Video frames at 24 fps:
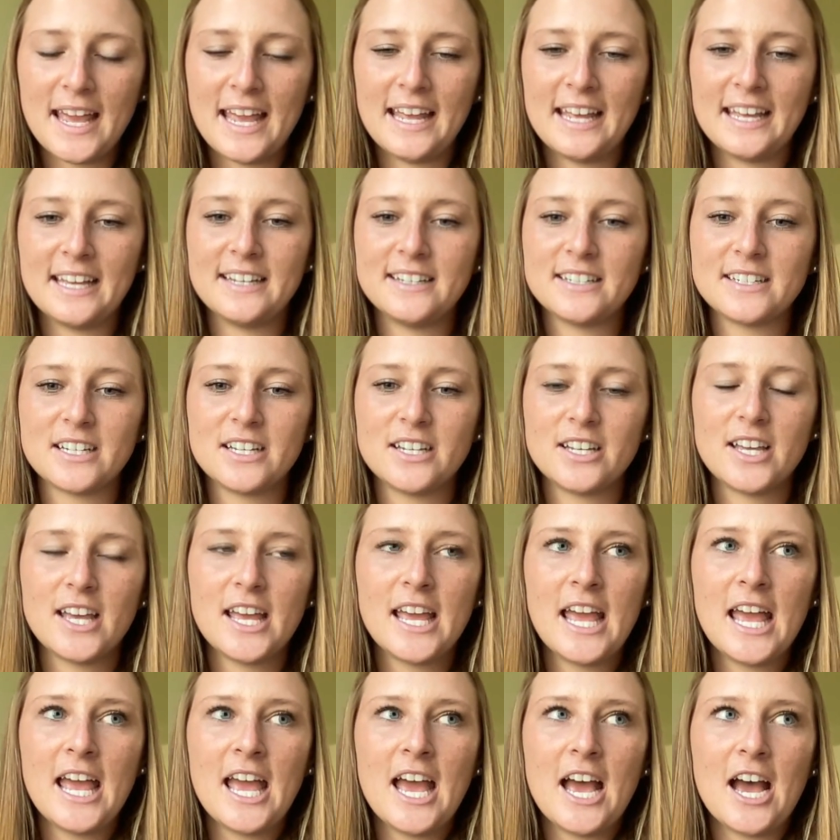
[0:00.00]
And
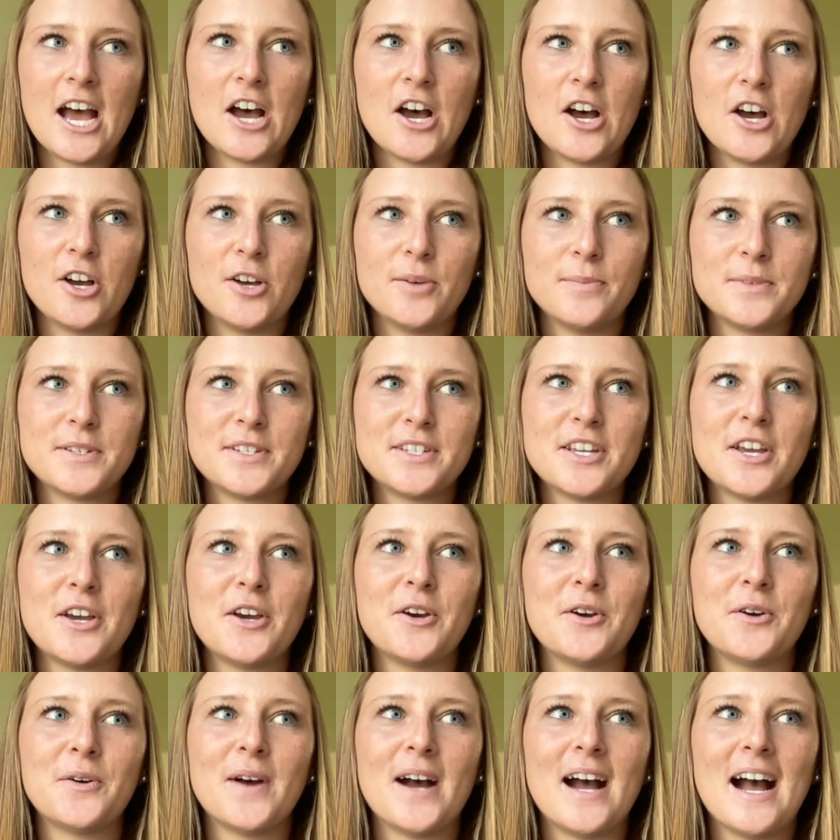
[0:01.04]

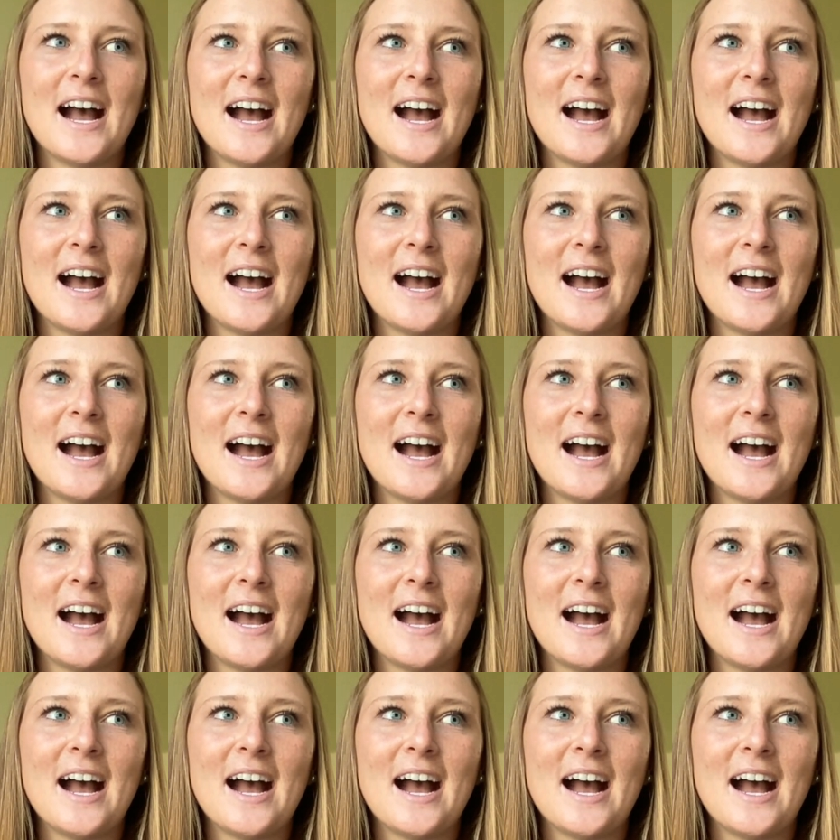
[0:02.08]
so